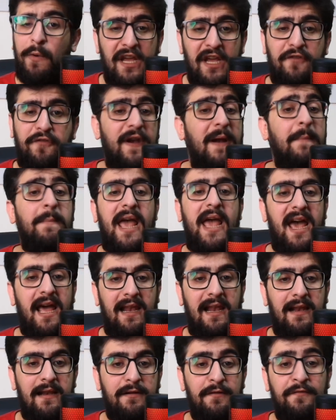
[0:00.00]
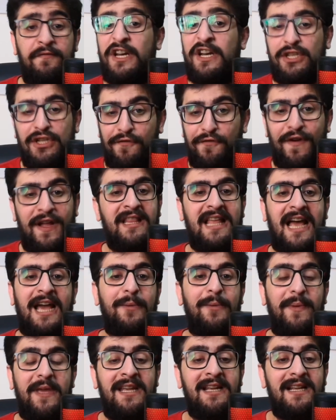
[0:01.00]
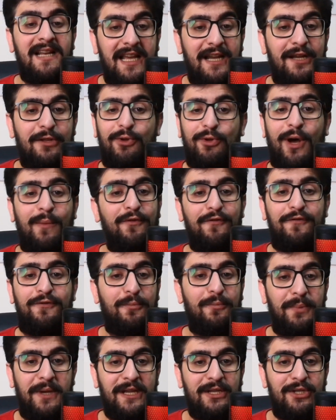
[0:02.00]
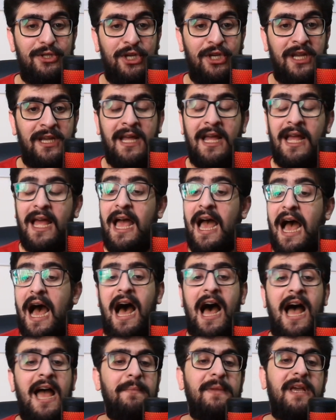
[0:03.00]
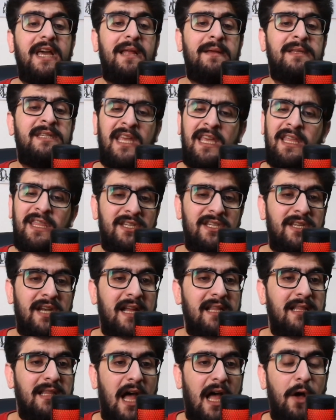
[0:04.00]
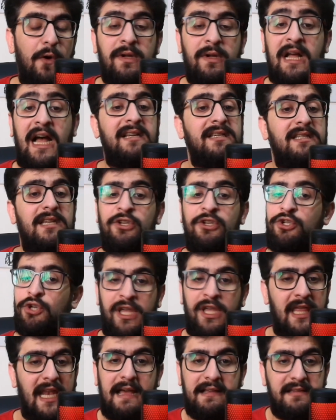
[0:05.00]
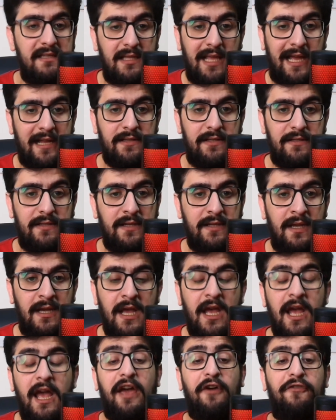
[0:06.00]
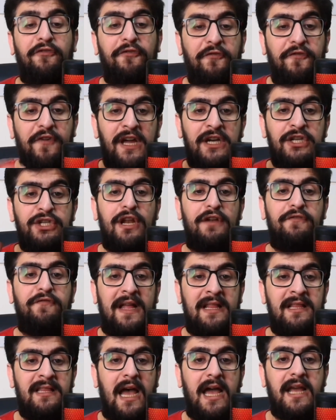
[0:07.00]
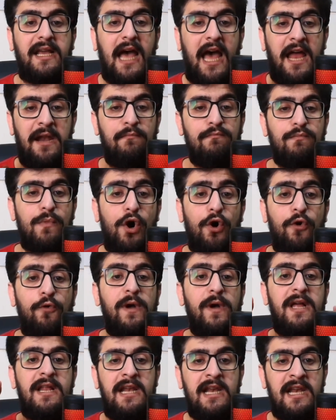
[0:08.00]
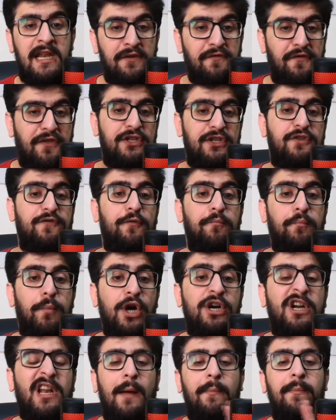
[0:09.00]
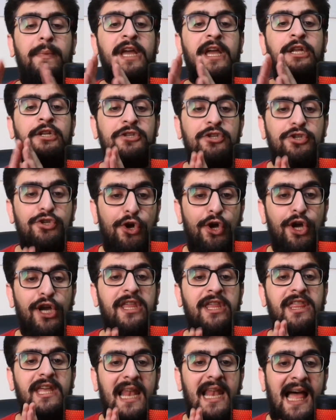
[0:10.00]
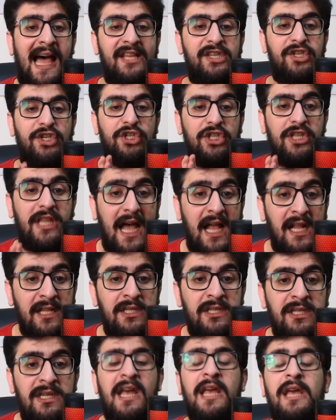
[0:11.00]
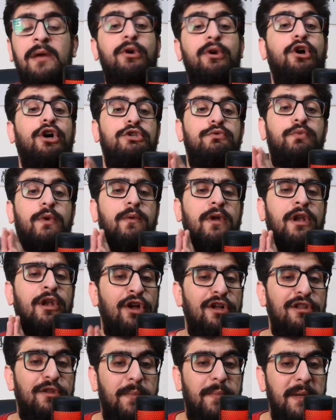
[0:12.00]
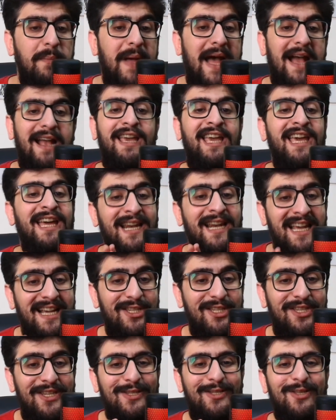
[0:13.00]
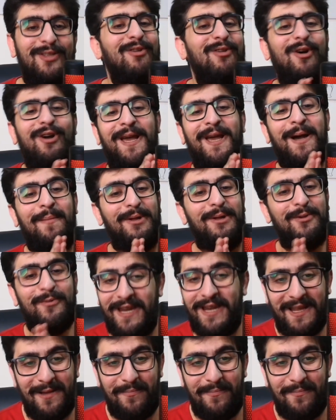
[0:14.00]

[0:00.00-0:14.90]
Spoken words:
from hell. Virgil van Dijk being linked to a move to PSG. I'm going to say this right now. Guys, enjoy The Last Dance. If Virgil van Dijk and Mo leave this football club, enjoy the last dance, because we will not be back here next season talking about winning